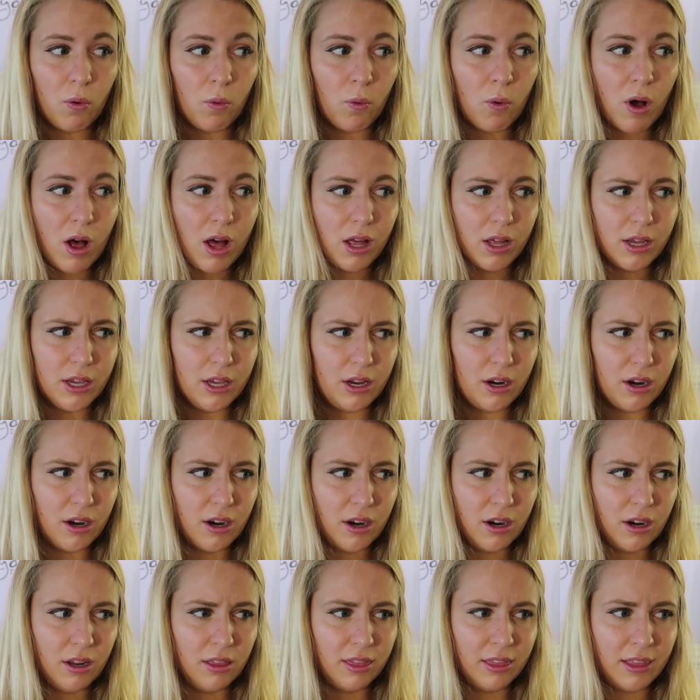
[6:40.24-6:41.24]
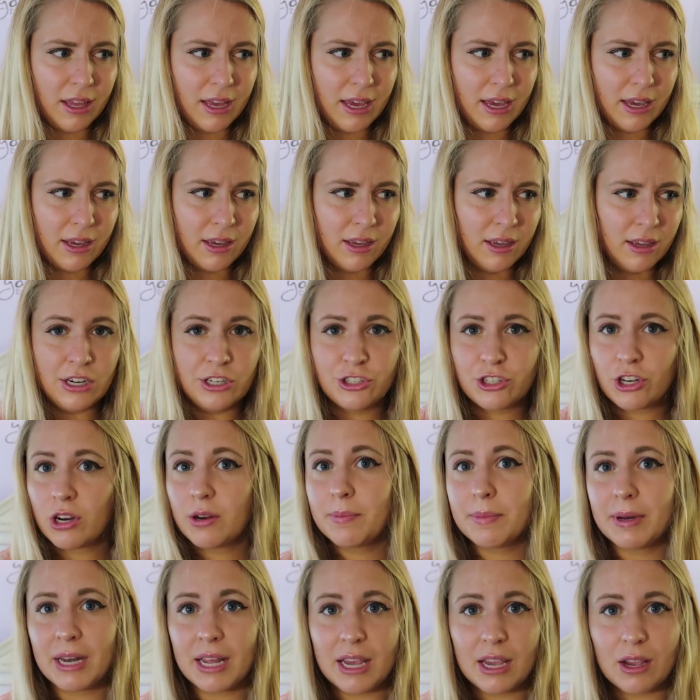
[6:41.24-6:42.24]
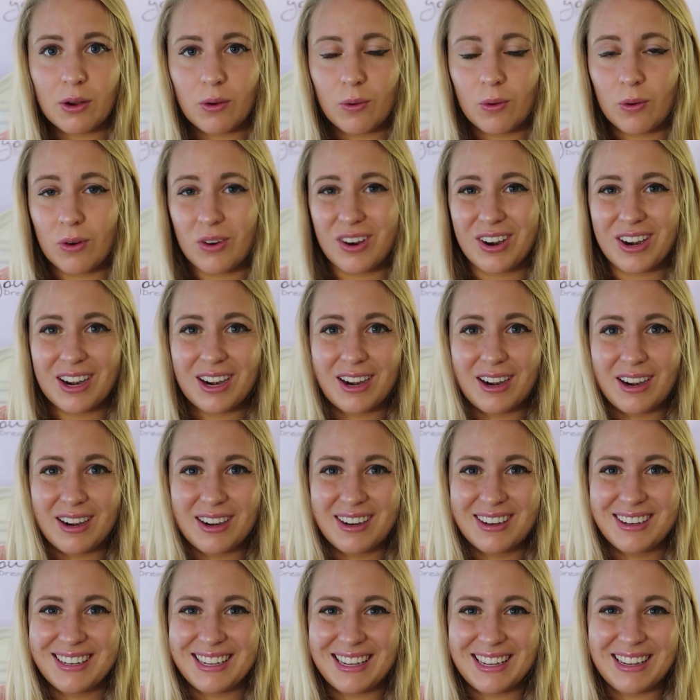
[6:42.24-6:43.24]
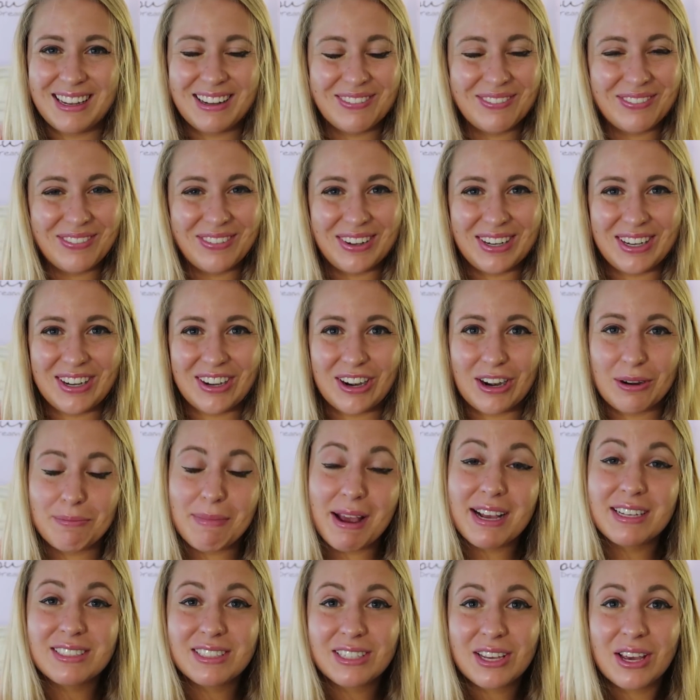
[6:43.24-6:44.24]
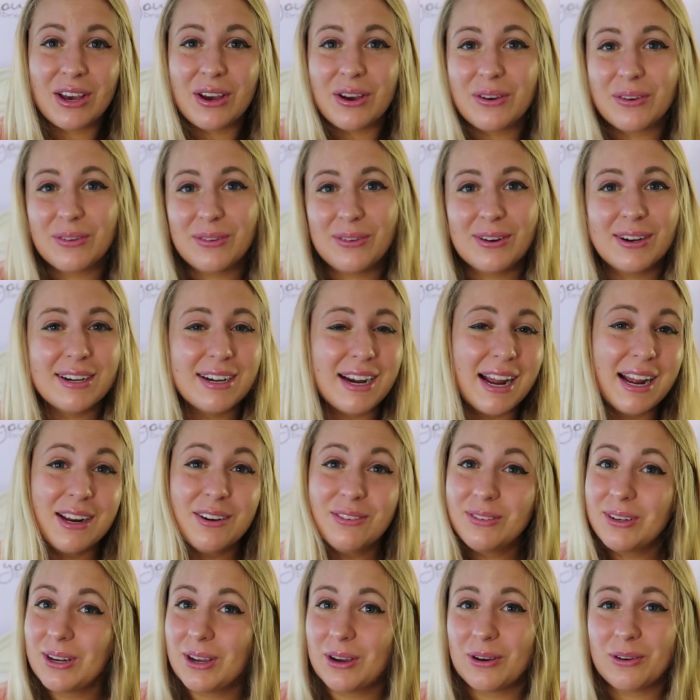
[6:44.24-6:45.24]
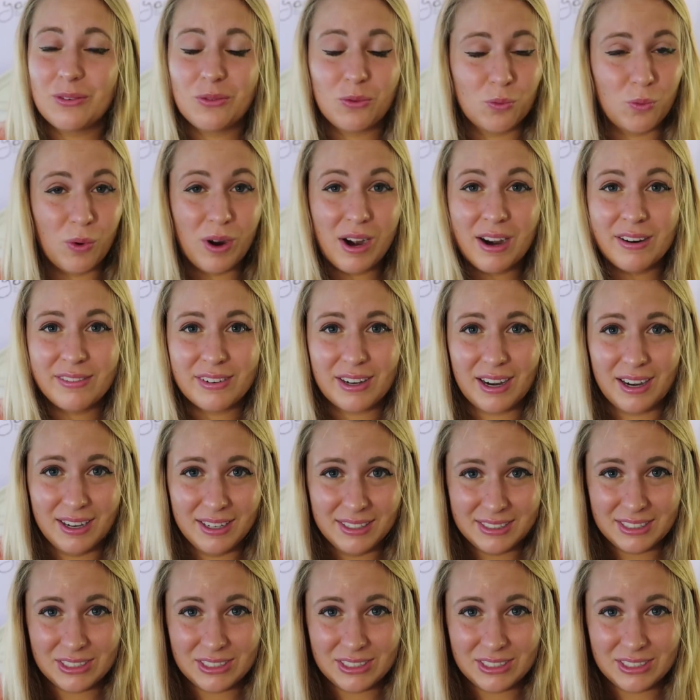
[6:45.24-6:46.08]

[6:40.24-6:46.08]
while you're like in Germany, or when you're in Mexico, or I don't know, wherever.